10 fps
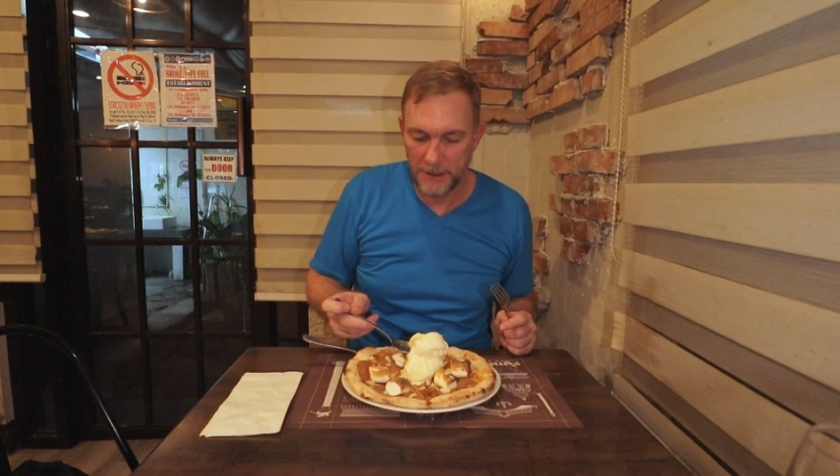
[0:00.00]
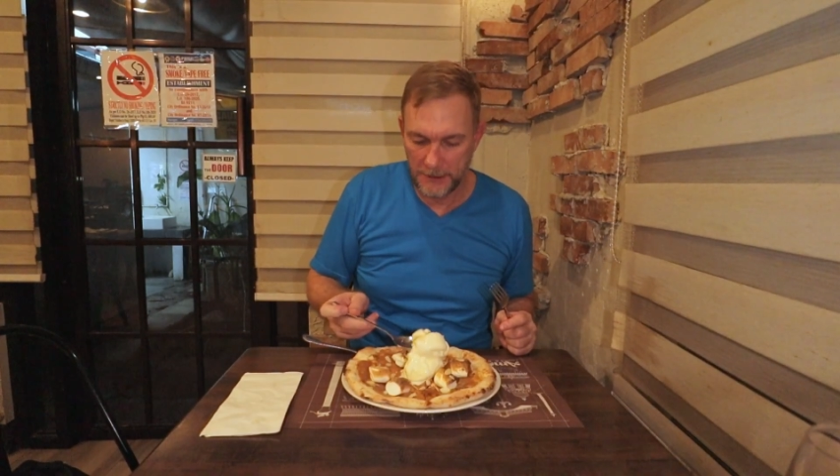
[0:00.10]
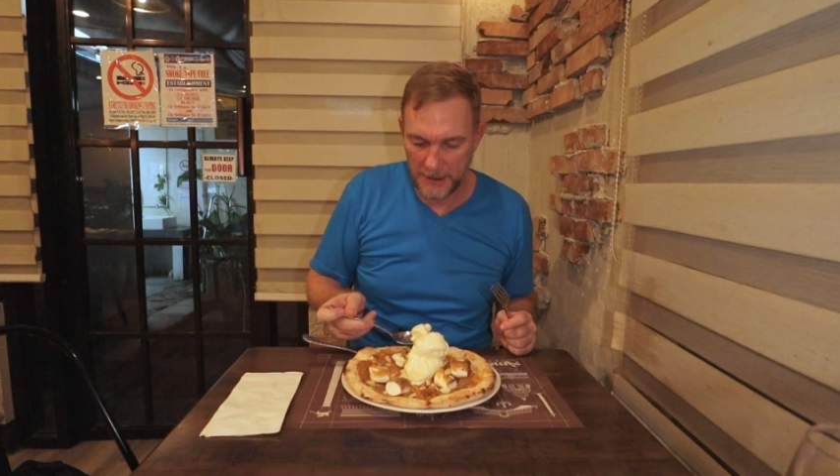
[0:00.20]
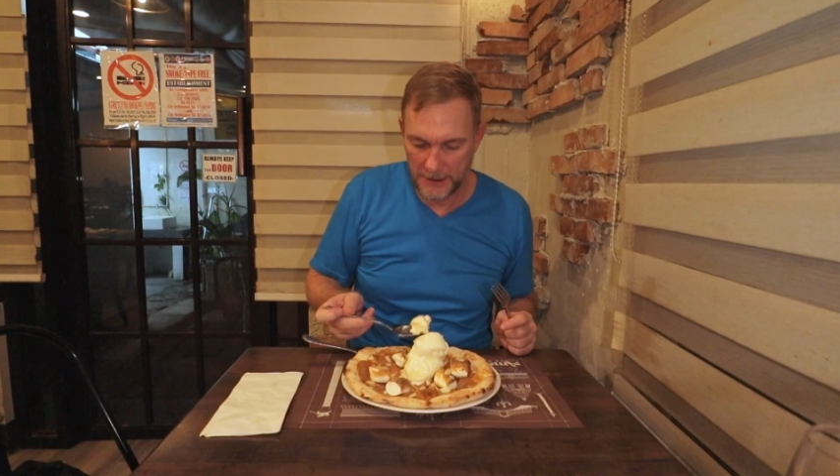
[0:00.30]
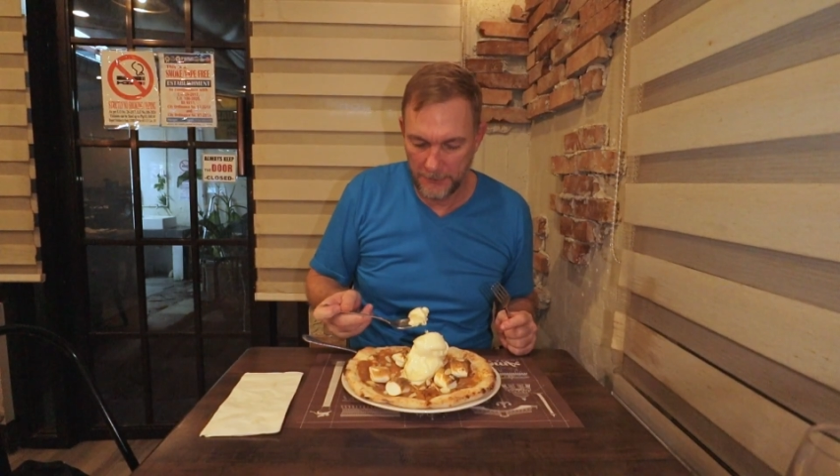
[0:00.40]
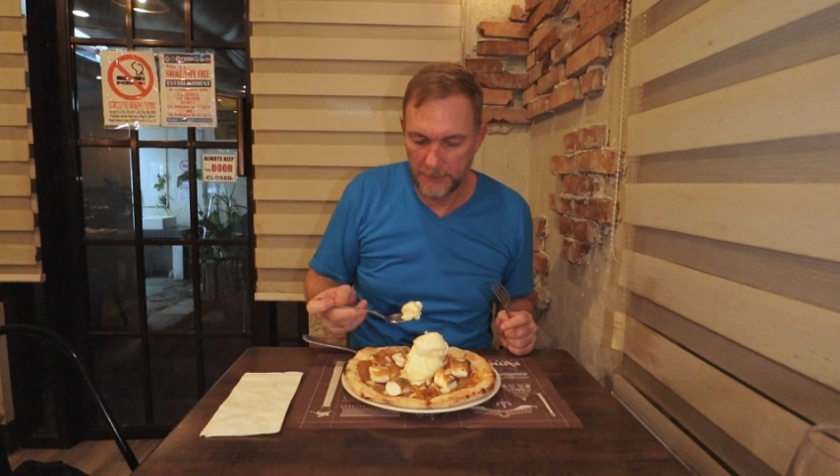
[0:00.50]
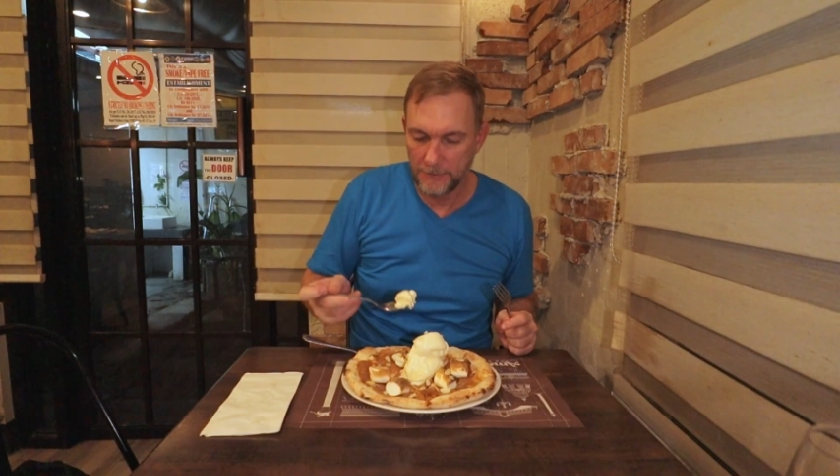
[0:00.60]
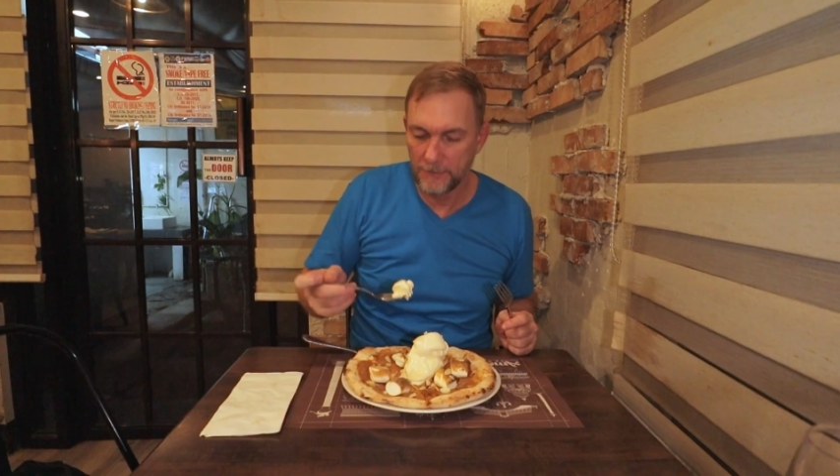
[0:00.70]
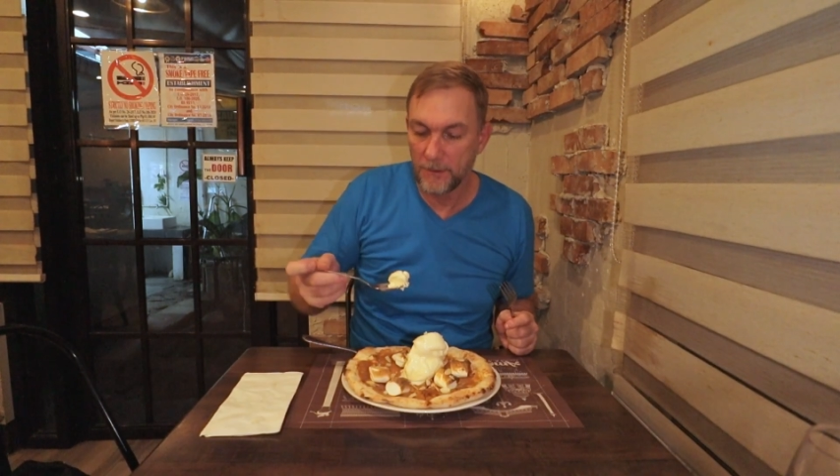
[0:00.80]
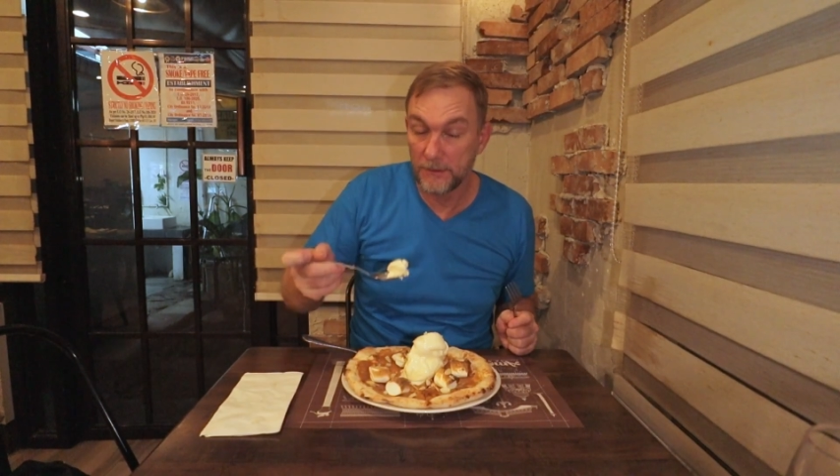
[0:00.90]
you right now.
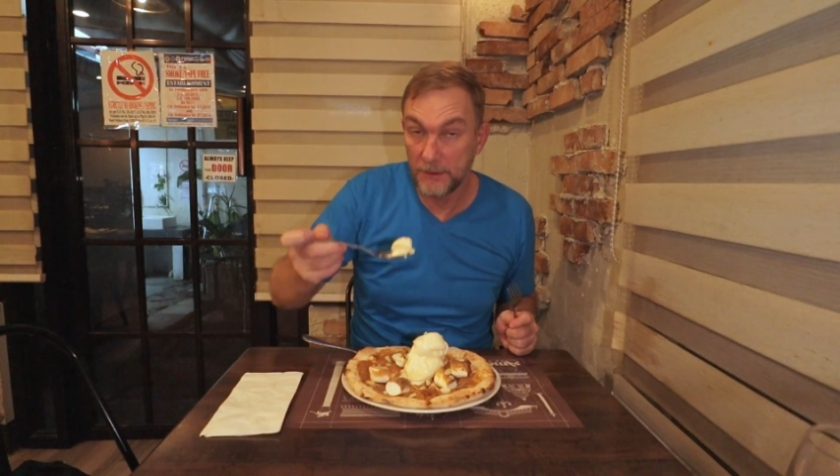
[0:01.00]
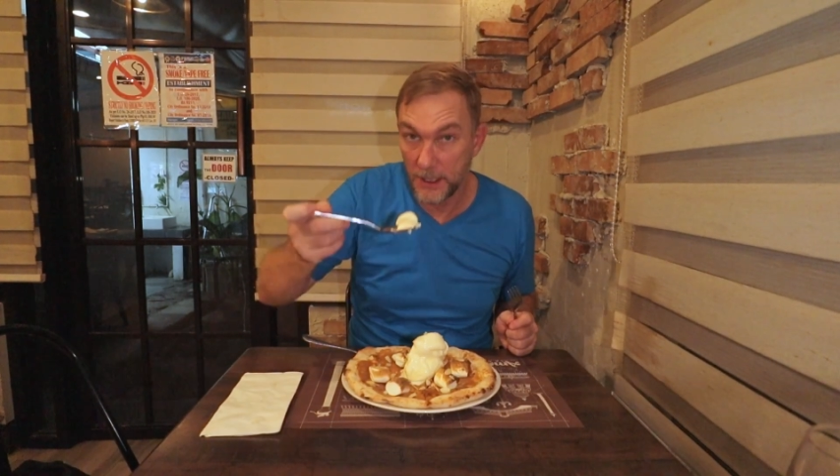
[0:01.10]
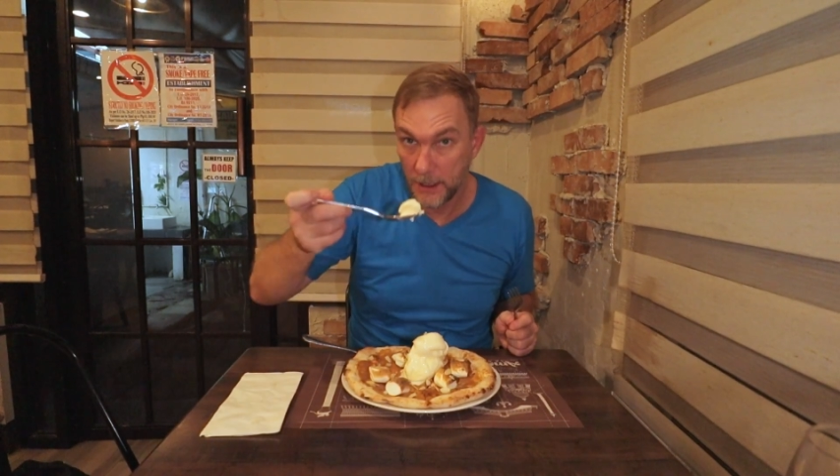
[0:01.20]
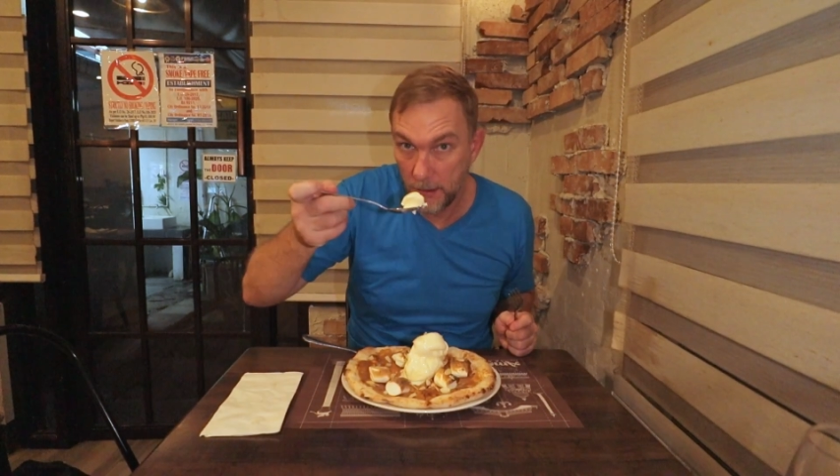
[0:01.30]
Let's see.